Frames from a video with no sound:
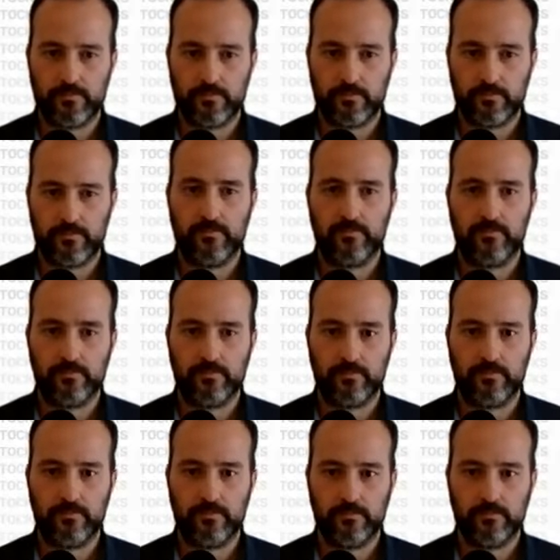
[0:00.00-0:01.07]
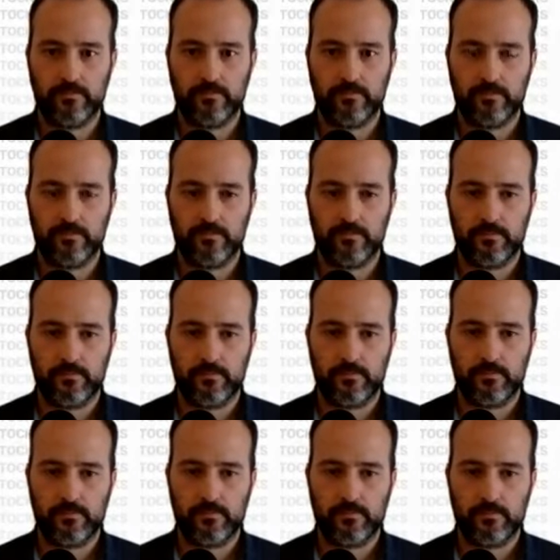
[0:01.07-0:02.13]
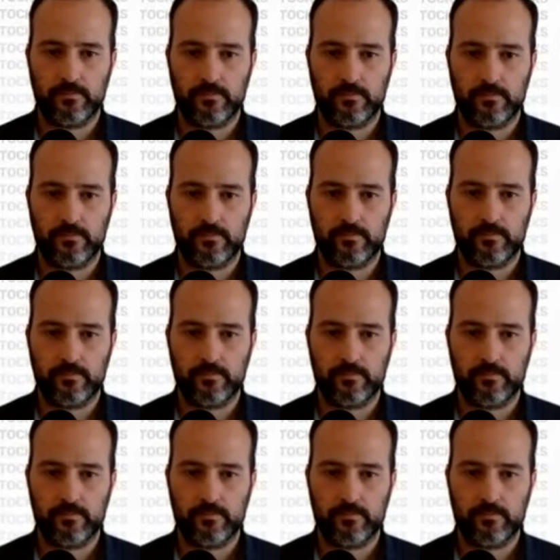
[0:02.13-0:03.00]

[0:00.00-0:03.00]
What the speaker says: This person isn't speaking.